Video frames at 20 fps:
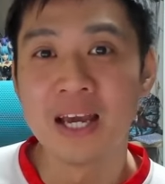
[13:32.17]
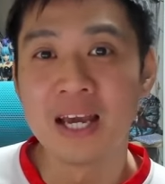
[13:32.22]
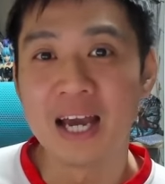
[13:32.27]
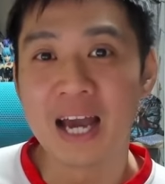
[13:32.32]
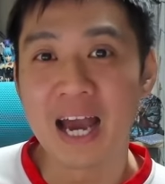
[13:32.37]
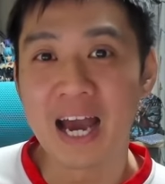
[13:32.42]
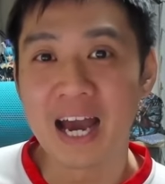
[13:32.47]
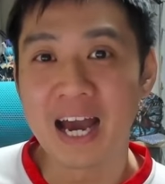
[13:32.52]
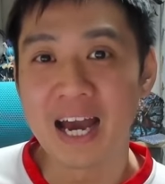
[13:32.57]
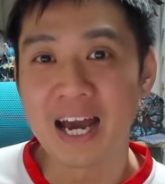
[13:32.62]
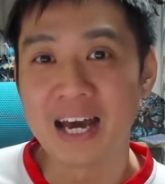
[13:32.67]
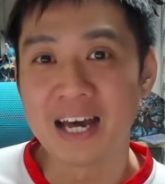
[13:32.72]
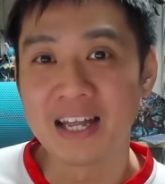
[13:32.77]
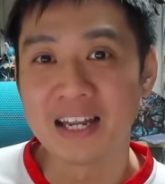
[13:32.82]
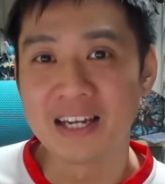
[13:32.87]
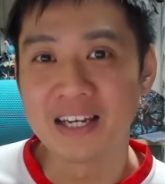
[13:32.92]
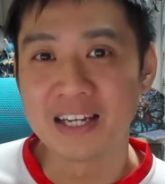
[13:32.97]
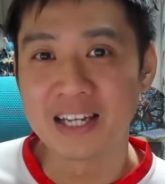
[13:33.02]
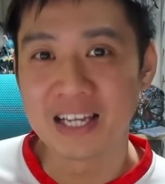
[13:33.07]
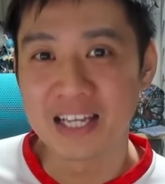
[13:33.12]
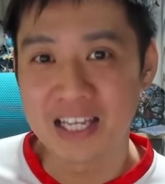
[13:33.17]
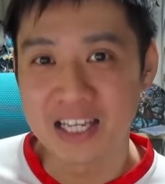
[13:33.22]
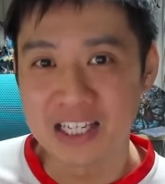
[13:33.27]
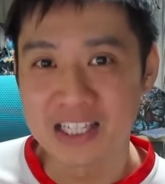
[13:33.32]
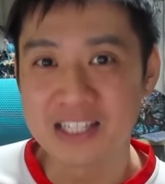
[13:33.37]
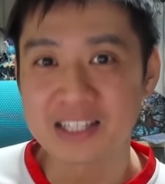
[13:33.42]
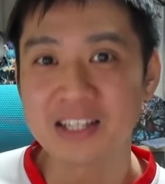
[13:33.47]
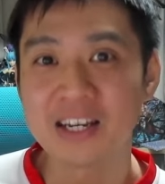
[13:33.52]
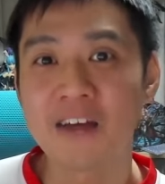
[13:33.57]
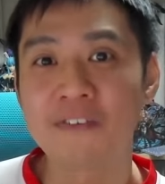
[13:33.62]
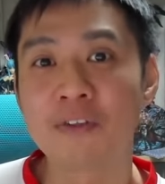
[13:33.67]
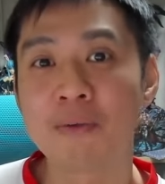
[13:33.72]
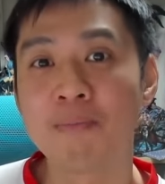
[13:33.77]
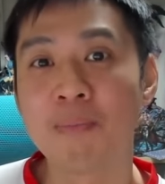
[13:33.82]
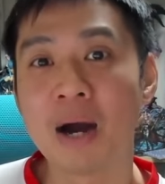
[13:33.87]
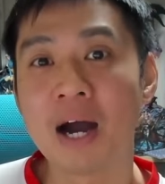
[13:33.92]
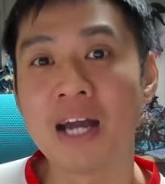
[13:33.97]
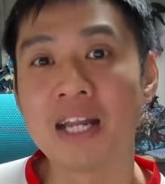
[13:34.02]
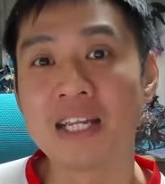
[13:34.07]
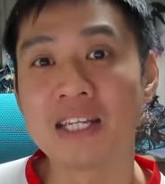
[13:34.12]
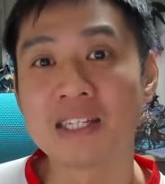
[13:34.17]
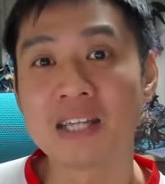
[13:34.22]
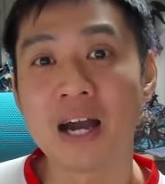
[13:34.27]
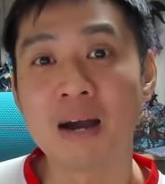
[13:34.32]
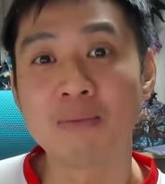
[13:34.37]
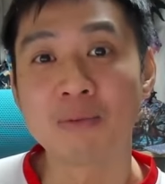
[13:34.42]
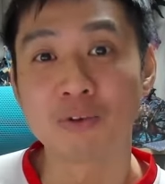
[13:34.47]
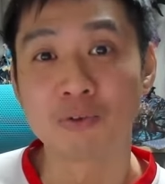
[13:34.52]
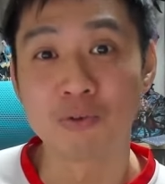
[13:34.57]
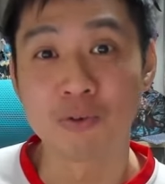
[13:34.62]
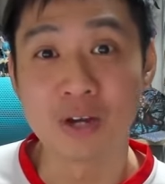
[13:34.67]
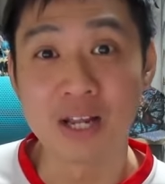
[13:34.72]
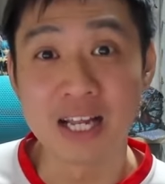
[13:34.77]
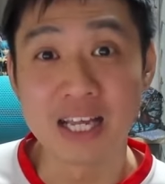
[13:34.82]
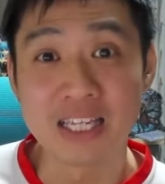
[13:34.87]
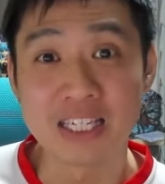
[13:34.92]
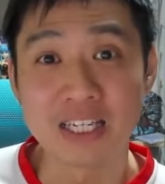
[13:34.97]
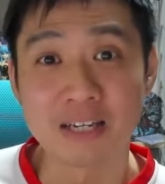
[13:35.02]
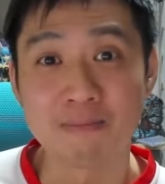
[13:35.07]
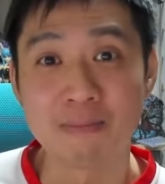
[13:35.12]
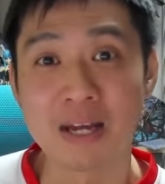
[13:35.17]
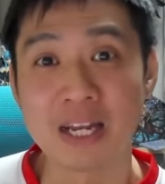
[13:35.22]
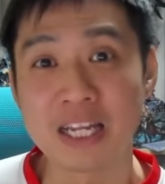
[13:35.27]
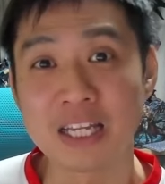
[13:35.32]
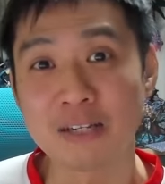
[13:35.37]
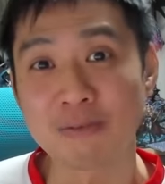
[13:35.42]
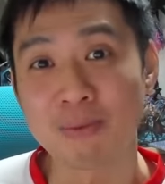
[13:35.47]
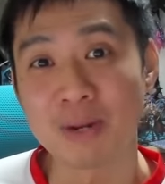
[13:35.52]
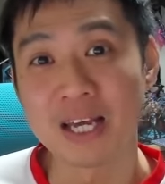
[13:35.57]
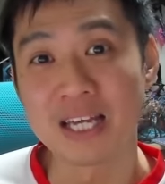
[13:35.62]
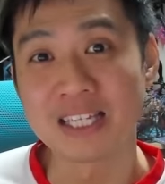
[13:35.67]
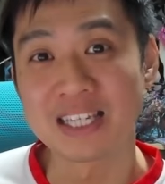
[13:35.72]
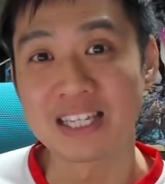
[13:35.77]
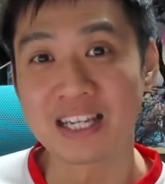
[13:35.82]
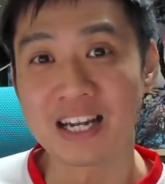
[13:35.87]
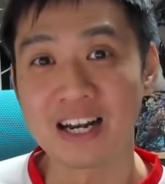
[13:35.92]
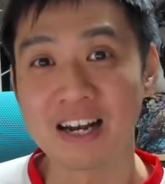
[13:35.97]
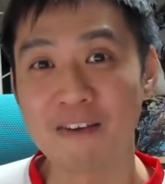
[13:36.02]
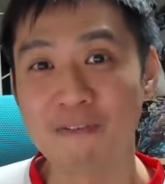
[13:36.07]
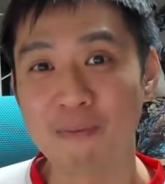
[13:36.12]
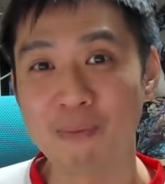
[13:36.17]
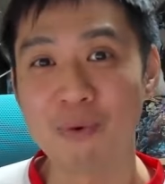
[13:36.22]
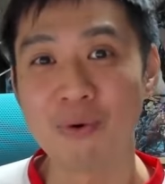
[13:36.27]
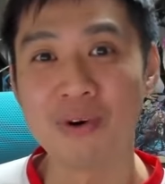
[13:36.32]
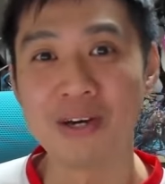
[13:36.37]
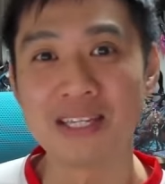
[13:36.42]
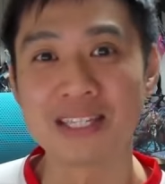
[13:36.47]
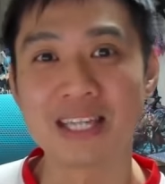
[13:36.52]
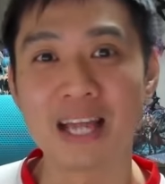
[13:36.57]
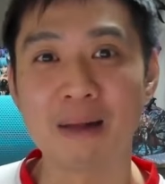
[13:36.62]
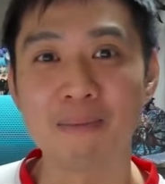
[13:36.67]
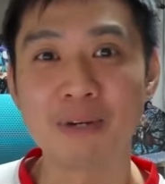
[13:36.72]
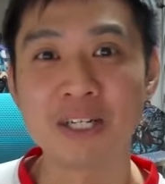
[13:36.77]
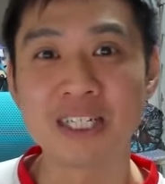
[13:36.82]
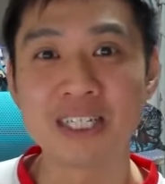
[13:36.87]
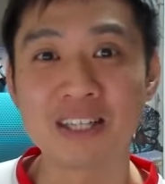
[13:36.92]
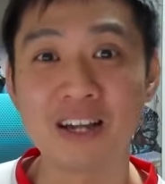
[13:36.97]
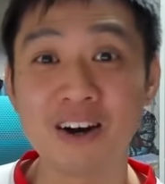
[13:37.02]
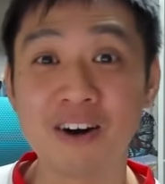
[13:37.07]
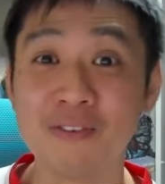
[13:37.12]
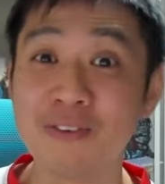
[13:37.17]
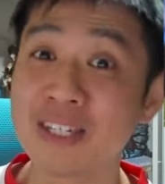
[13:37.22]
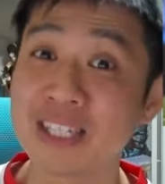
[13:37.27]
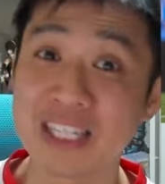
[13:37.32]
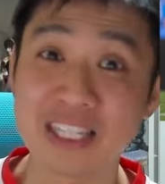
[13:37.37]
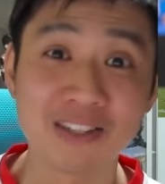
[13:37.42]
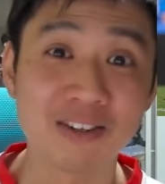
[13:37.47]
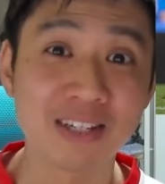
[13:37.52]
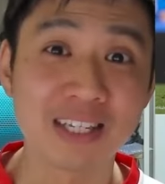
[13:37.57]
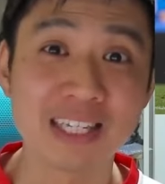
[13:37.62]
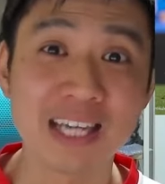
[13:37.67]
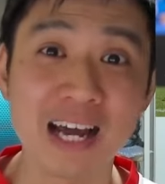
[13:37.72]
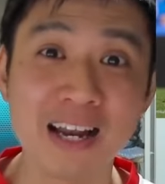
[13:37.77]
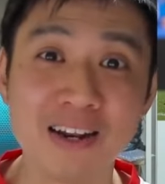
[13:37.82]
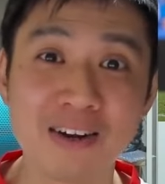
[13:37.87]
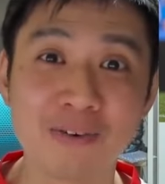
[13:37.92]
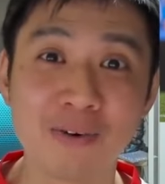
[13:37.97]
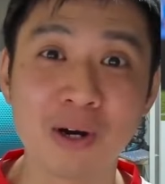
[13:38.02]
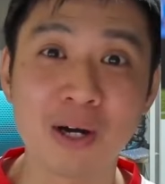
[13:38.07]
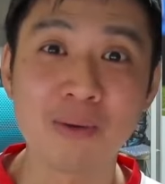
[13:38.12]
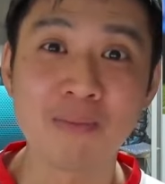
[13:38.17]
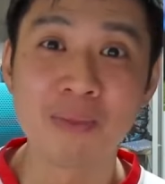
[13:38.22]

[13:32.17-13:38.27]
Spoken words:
And he's just going to have to bide his time to really cement his place as a Liverpool established star. Obviously, he's got the talent, right?